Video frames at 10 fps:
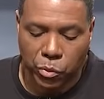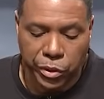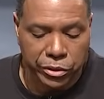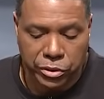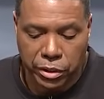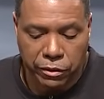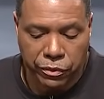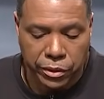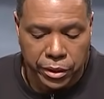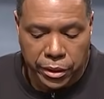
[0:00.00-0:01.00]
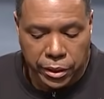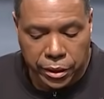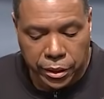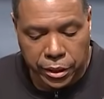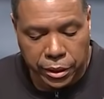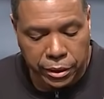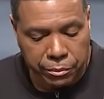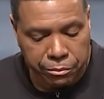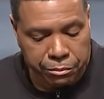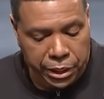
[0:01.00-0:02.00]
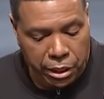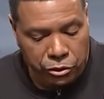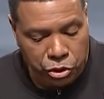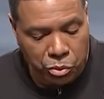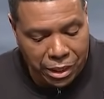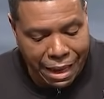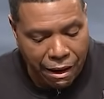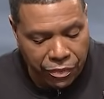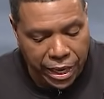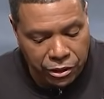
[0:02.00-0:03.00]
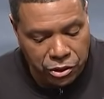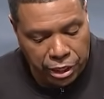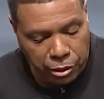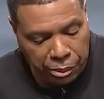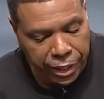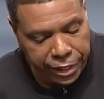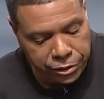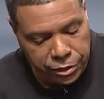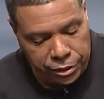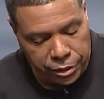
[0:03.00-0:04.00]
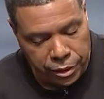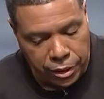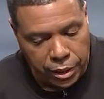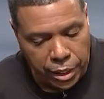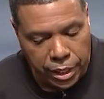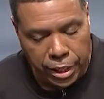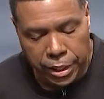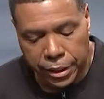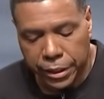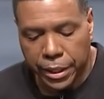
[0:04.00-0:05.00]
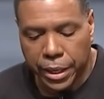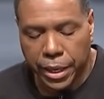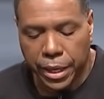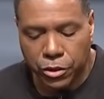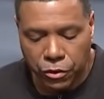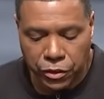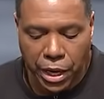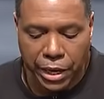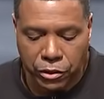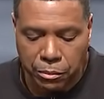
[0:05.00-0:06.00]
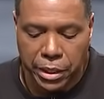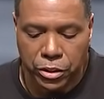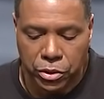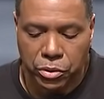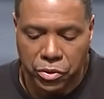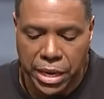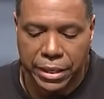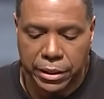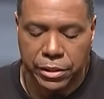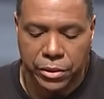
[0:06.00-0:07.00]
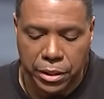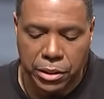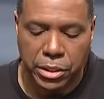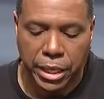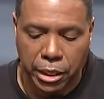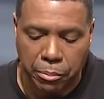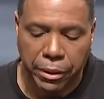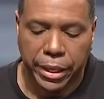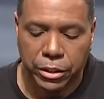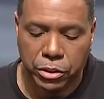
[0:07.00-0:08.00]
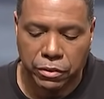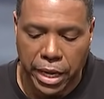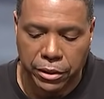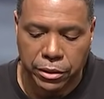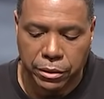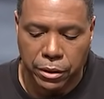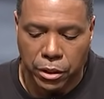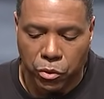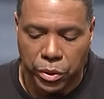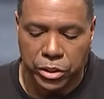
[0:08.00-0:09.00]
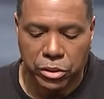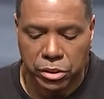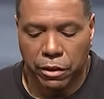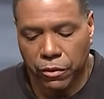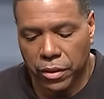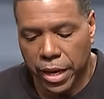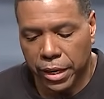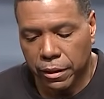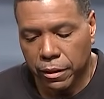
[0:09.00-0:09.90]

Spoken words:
weird stuff. Because you allowed that to take place. And you've got to make sure that doesn't take place. You've got to rid yourself of that.